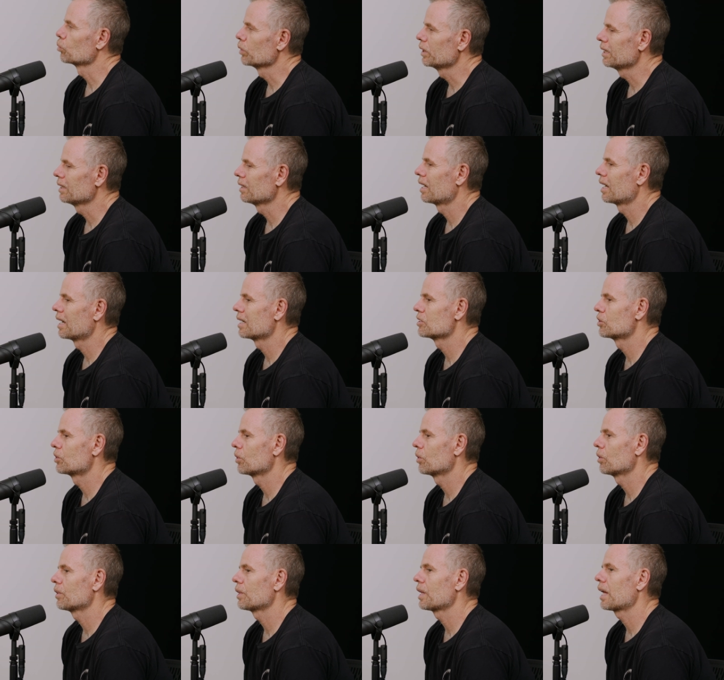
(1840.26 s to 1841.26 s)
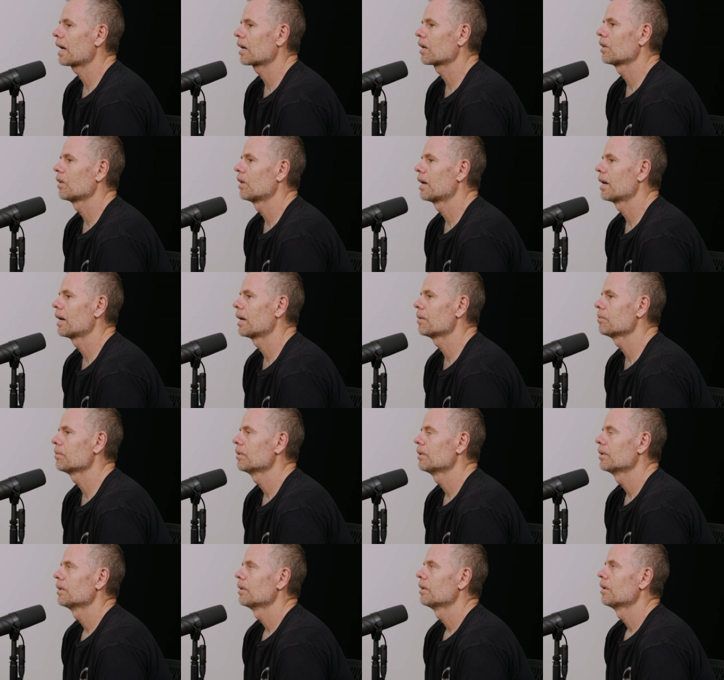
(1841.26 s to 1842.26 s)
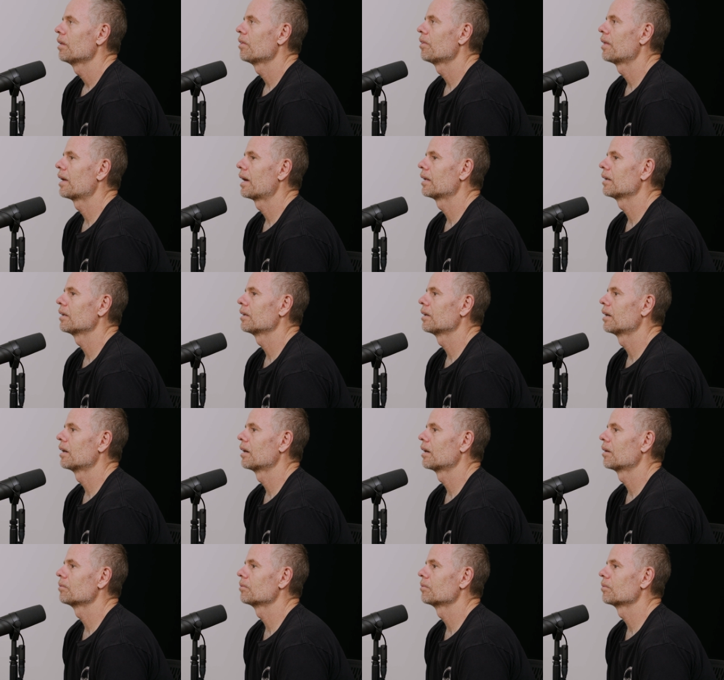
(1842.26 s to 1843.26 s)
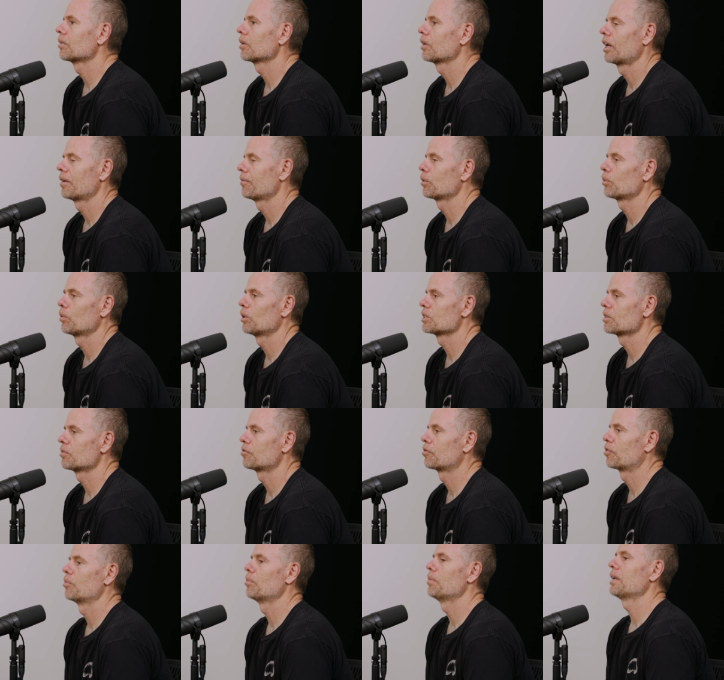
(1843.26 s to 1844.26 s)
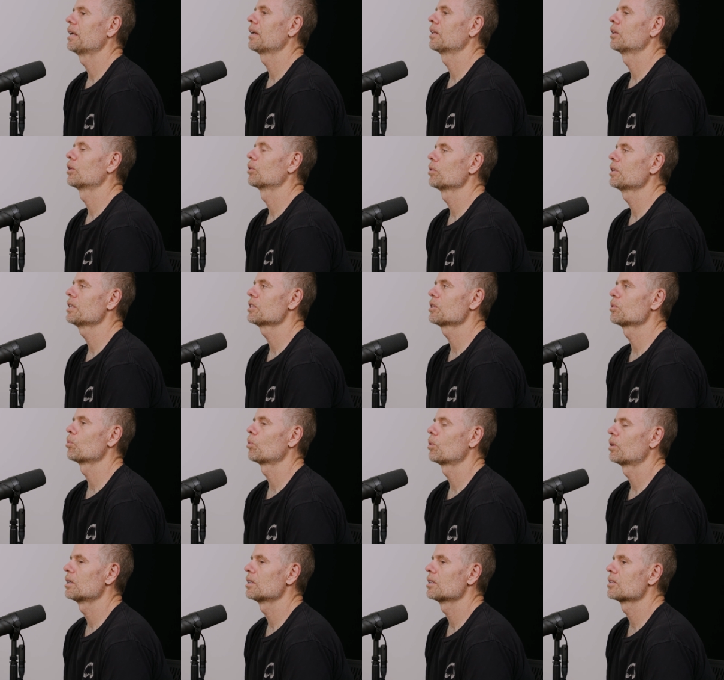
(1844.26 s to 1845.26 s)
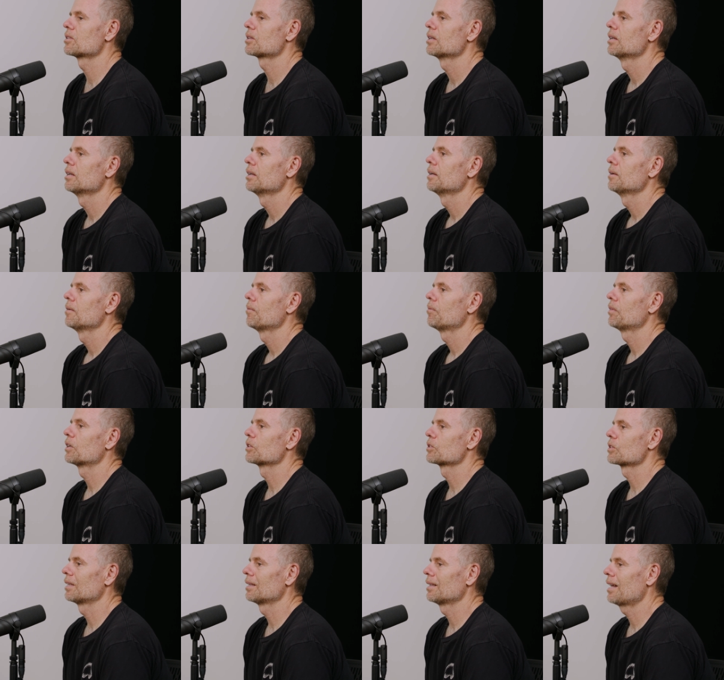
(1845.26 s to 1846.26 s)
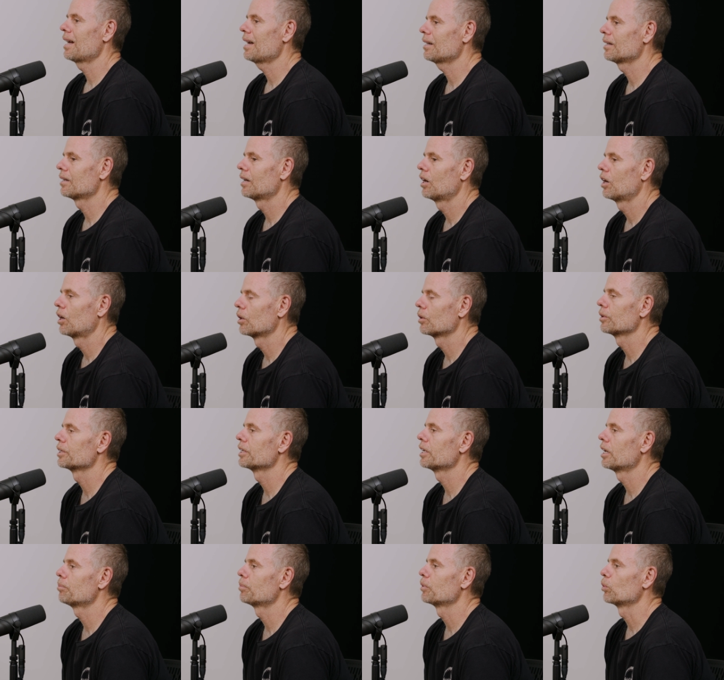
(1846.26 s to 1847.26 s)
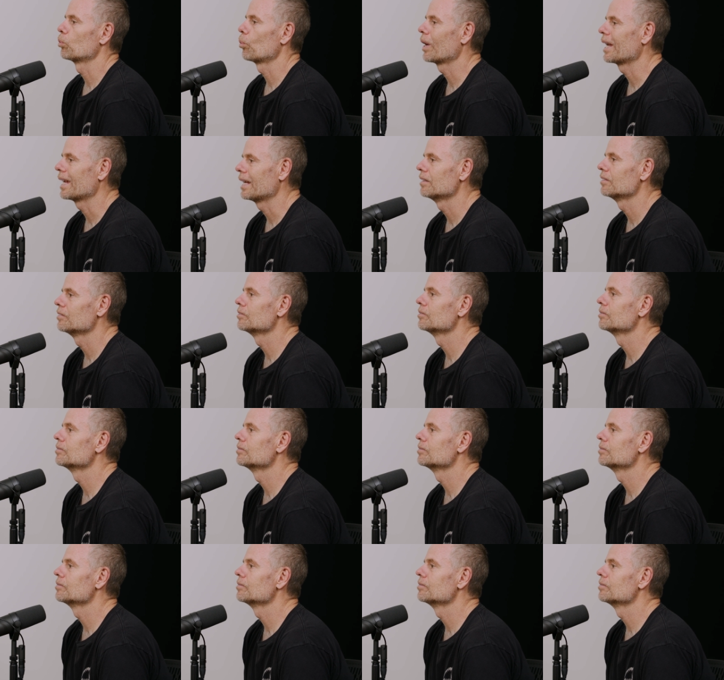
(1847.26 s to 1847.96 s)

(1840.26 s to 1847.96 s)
realized during that climb that climbing wasn't for me. And the reason was there's a lot of hurry up and wait.